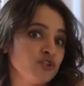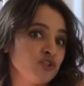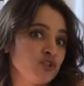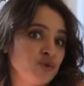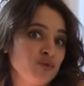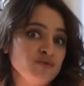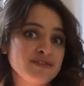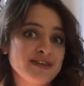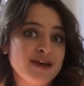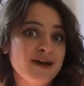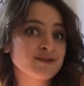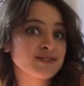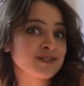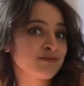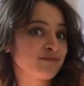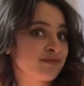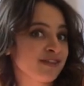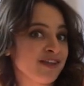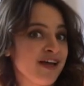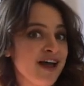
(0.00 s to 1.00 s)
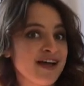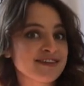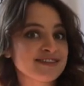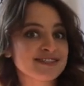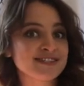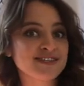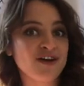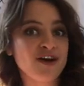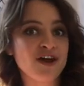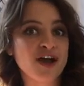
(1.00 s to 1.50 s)
$2,000
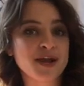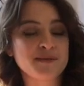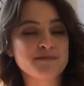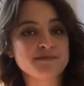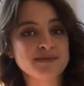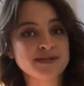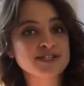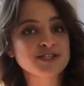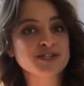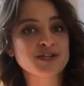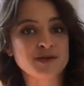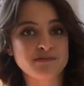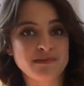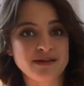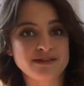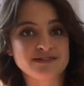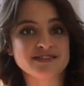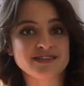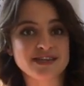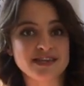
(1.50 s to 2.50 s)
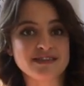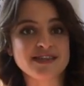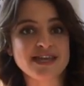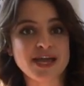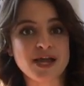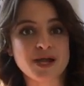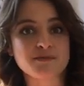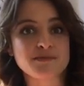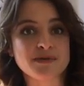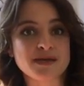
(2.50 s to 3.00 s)
plus on busier months in
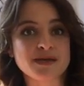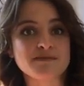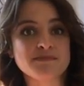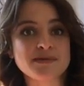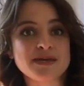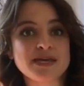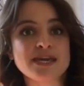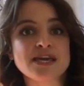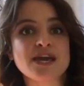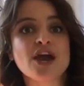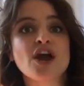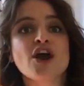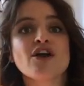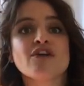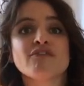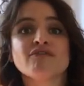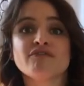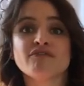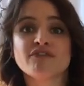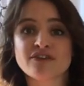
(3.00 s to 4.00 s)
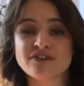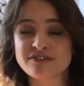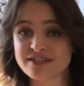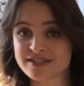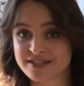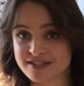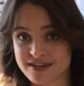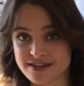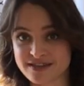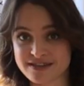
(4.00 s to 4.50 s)
the Airbnb,
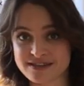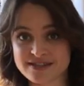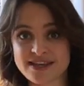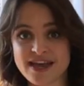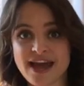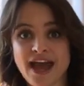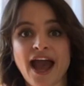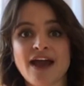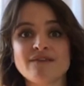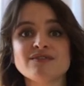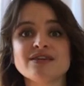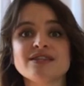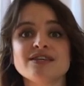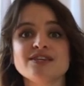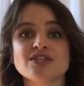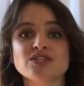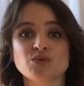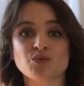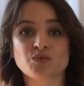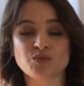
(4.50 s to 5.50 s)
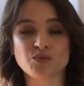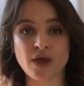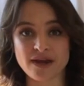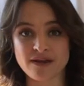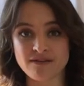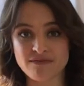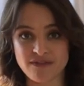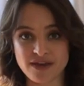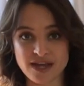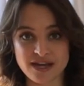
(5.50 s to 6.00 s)
versus having these
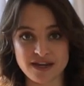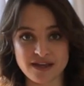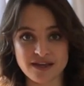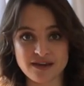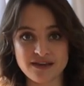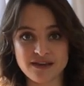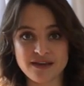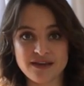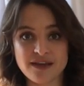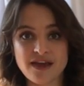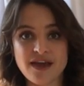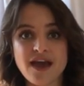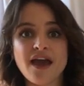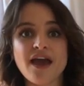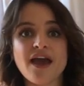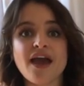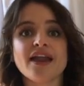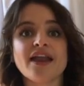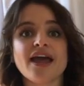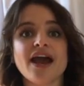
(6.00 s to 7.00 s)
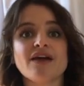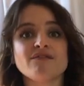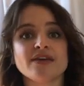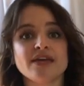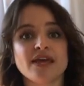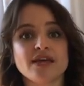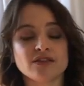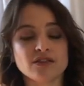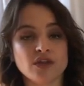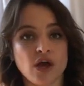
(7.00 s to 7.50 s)
renovated and
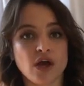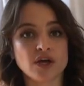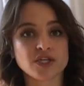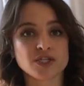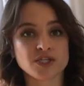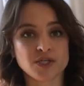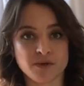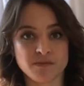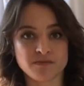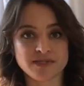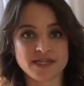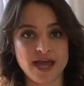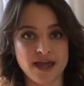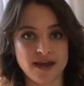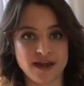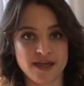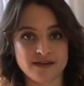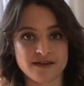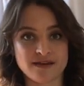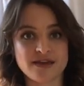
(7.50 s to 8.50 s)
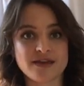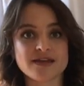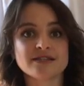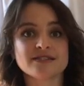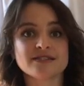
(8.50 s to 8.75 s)
having a long-term tenant